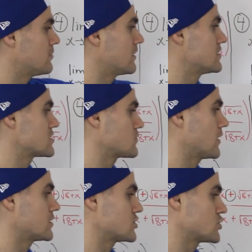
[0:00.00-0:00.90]
but I just
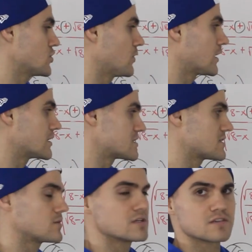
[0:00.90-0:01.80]
wanted to show it in a
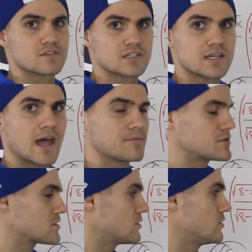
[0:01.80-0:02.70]
series of steps
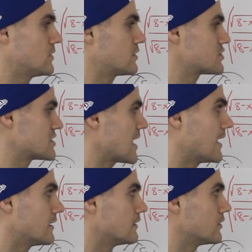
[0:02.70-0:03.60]
so you
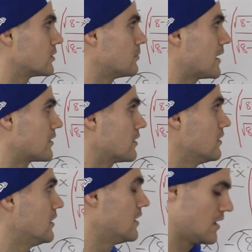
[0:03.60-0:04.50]
understand it a little
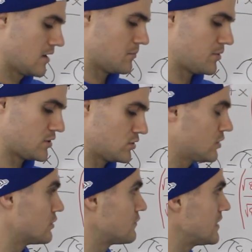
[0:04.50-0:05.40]
better. But you
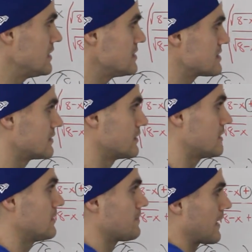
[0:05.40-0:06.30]
could have
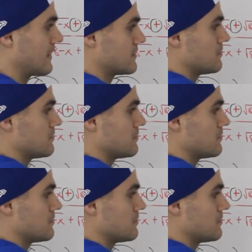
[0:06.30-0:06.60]
easily, at the